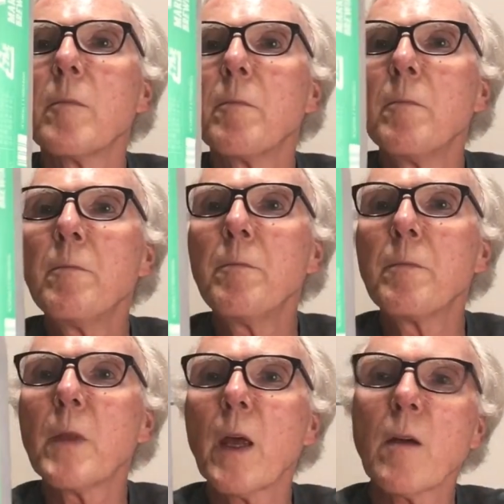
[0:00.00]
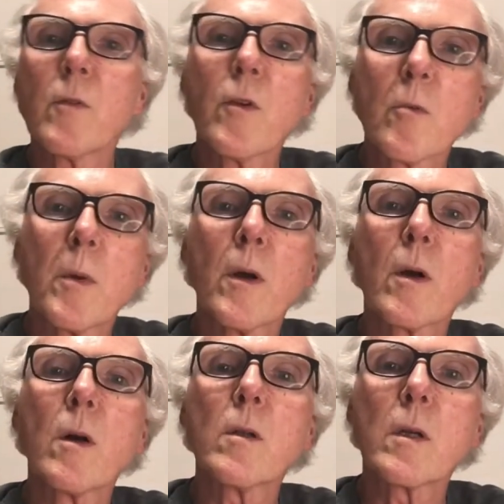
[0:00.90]
They have another beer
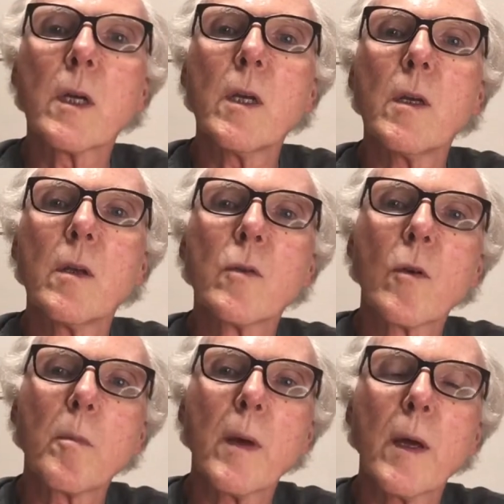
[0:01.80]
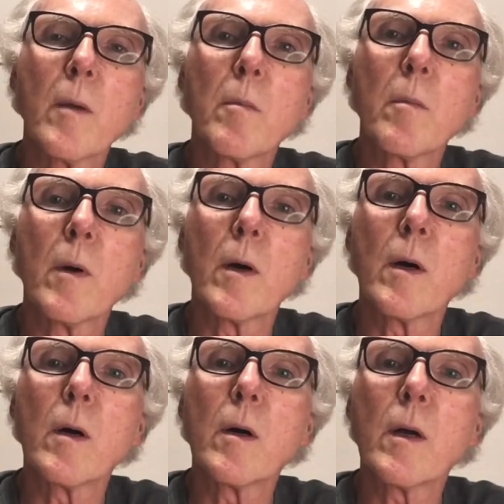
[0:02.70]
called the Ki Sope,
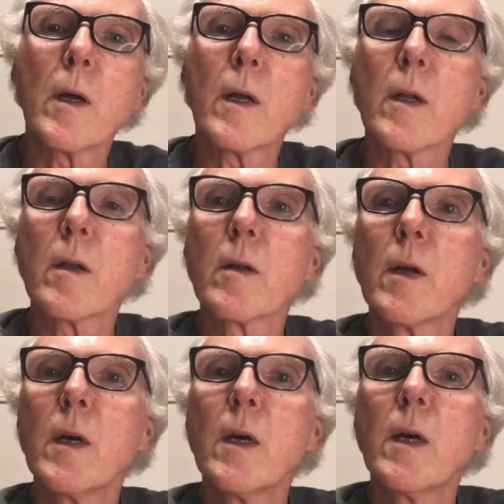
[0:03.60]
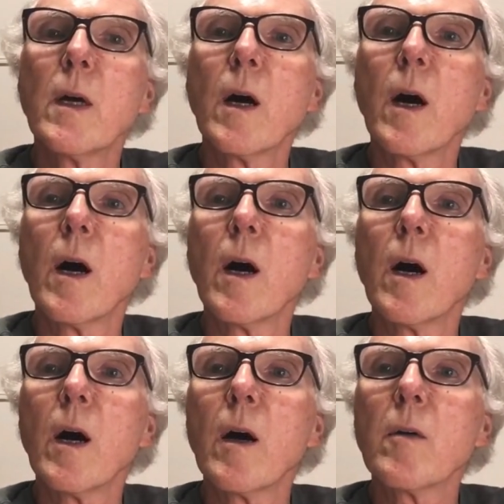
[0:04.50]
and
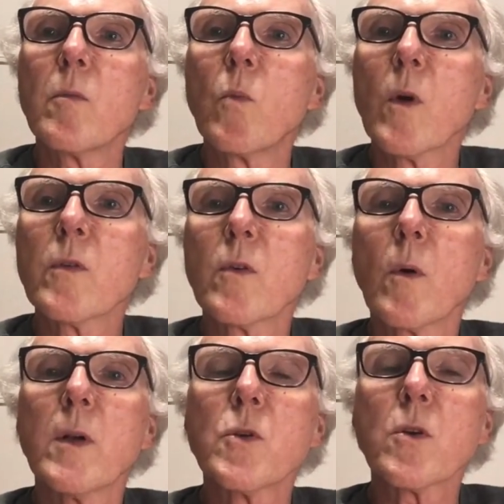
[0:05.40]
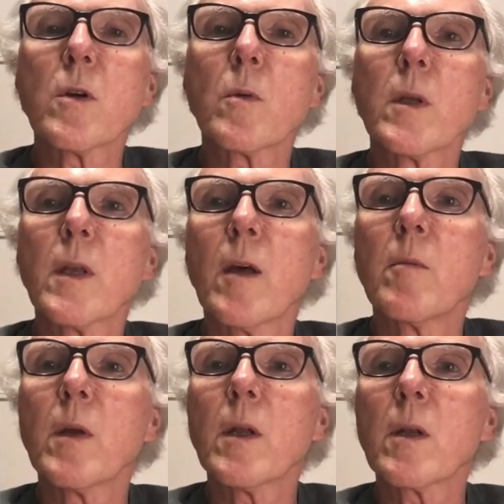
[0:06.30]
I wasn't quite sure what that
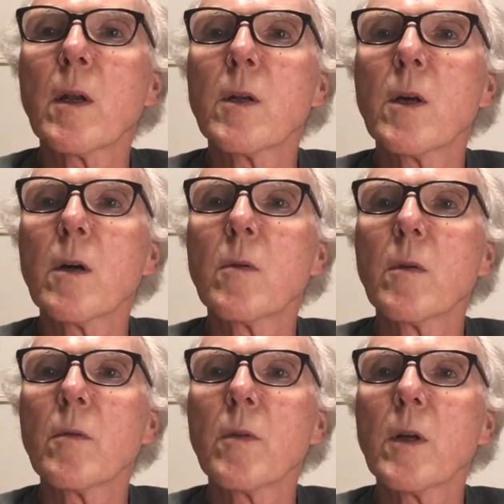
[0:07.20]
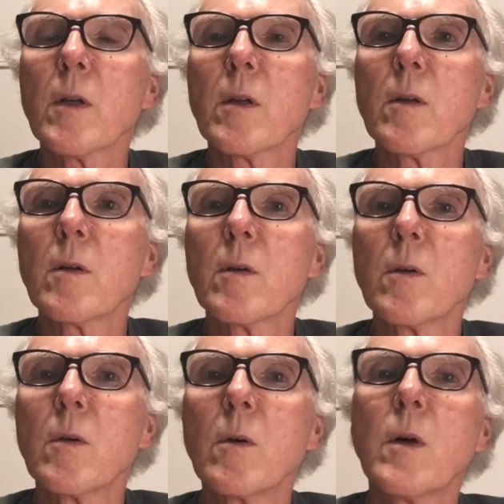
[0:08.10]
meant, and I talked with a friend
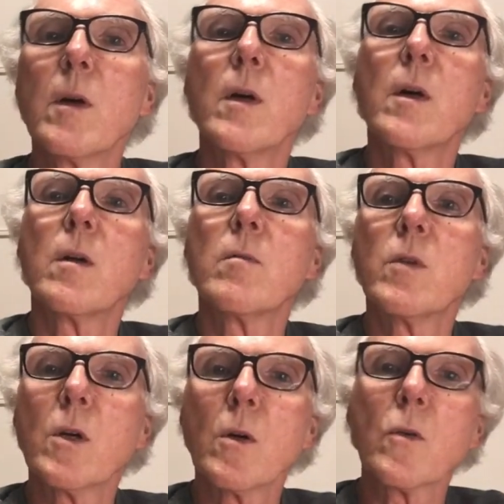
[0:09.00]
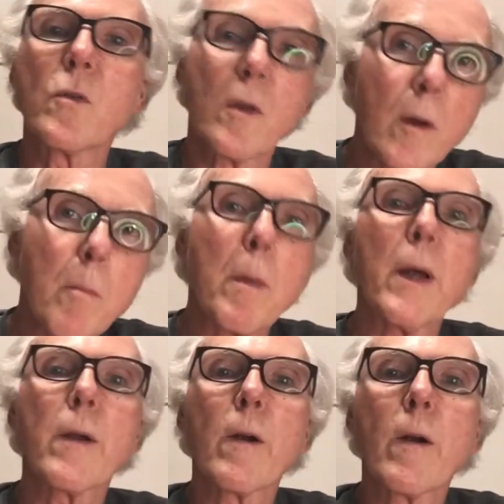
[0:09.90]
who knows
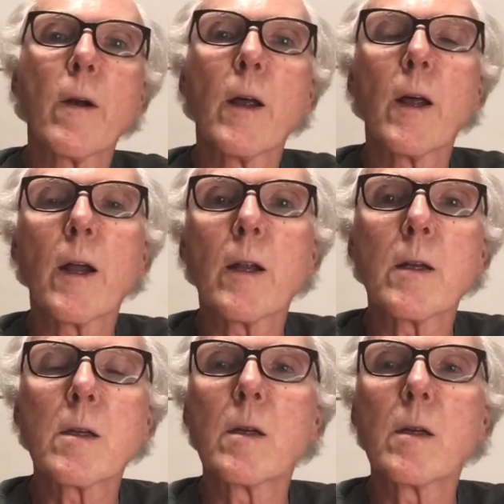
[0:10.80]
better, and